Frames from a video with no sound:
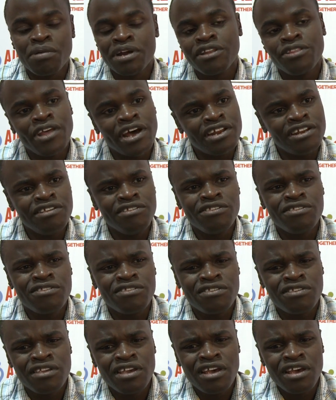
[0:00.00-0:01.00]
but that
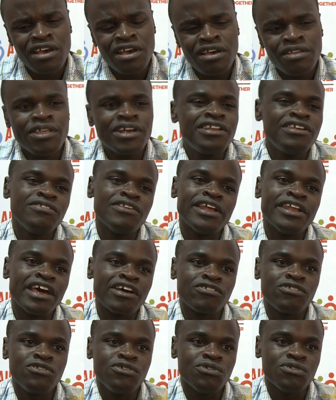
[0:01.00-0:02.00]
is an
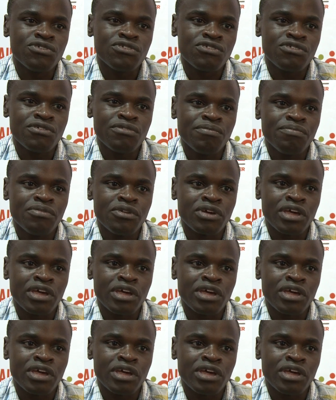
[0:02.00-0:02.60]
excuse.